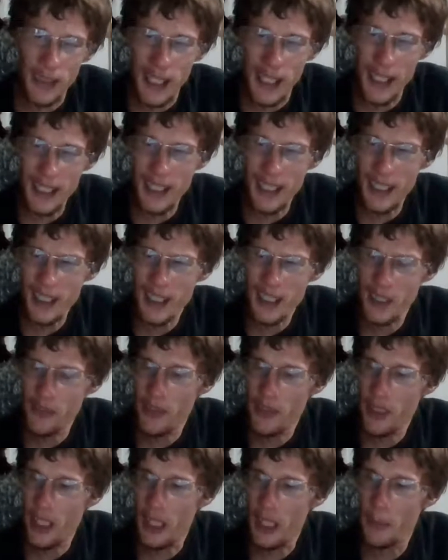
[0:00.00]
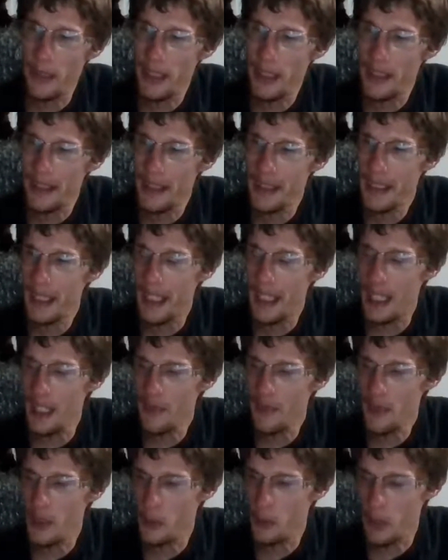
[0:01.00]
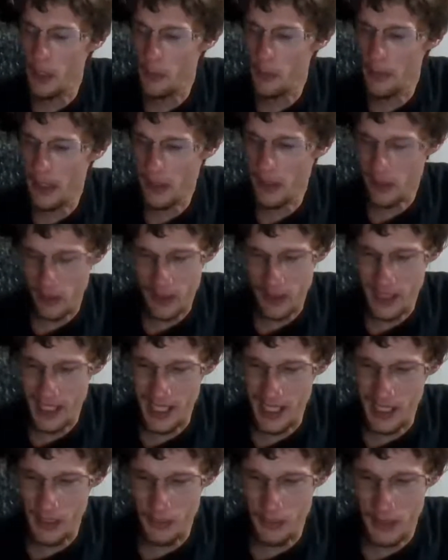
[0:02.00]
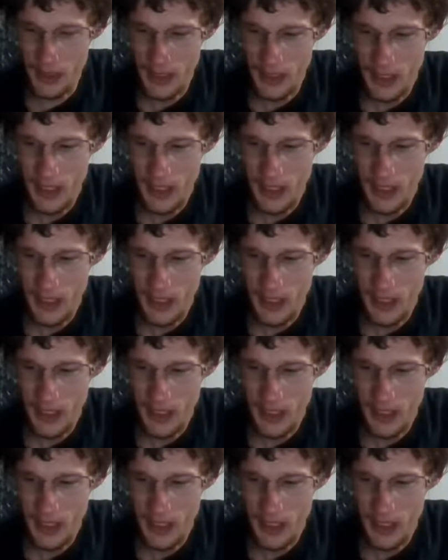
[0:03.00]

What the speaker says: I guess if you comment after what would be a good time